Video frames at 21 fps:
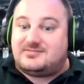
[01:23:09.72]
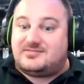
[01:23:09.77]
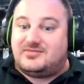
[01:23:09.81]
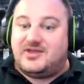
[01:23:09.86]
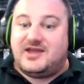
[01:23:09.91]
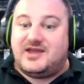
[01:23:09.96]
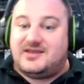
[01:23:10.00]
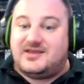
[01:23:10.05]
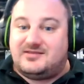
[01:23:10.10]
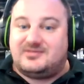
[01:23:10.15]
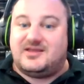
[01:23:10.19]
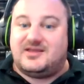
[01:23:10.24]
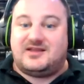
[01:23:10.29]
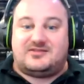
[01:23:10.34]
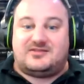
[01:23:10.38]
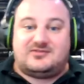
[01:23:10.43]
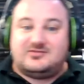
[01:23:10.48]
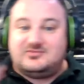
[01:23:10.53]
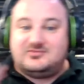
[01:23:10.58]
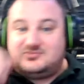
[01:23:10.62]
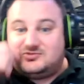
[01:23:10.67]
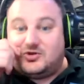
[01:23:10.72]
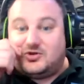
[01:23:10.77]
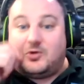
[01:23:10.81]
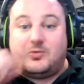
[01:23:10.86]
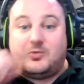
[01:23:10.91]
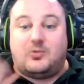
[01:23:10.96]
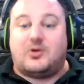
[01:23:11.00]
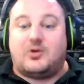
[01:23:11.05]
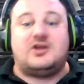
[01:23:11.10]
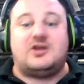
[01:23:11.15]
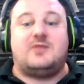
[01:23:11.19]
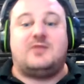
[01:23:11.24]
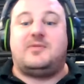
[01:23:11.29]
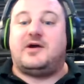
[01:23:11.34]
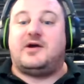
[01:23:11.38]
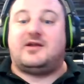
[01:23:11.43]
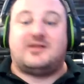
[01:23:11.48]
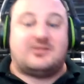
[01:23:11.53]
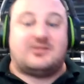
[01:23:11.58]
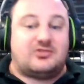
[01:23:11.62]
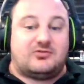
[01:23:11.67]
Like that. Don't worry
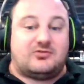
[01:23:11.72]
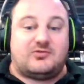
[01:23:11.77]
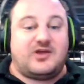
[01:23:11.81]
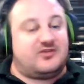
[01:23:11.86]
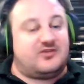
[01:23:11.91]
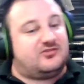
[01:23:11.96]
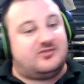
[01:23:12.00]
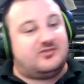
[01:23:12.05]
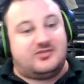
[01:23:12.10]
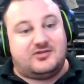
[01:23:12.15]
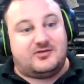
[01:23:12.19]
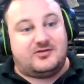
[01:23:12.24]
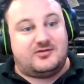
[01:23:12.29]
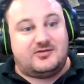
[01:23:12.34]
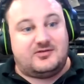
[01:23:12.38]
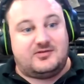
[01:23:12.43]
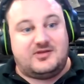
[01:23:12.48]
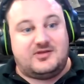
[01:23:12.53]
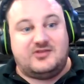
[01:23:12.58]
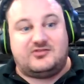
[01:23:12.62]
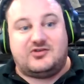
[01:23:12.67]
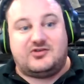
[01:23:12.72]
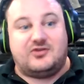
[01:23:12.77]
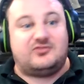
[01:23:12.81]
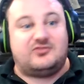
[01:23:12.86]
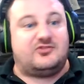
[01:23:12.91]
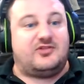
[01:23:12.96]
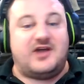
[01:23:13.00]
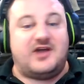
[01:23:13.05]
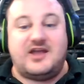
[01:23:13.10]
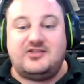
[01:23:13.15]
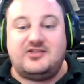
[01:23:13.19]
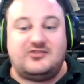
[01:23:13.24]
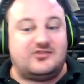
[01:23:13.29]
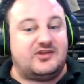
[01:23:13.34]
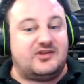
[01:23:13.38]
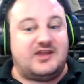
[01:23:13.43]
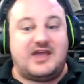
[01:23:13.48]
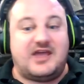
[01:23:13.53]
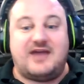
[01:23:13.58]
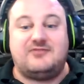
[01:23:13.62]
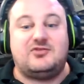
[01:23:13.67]
about it. The rest yeah. of the East Coast Alliance is
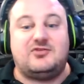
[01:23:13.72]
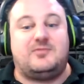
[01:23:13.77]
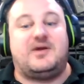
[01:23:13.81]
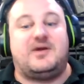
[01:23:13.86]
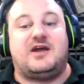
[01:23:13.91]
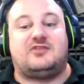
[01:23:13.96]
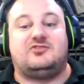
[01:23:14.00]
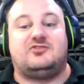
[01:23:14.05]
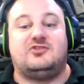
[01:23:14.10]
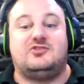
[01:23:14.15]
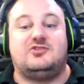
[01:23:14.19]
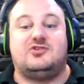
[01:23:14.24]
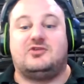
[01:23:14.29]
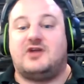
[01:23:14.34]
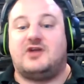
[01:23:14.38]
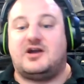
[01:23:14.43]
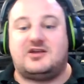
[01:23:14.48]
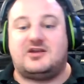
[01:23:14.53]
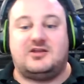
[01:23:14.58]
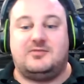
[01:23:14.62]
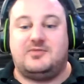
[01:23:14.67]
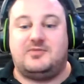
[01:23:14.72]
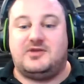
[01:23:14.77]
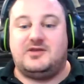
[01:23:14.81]
going to have your back. Po- you're not post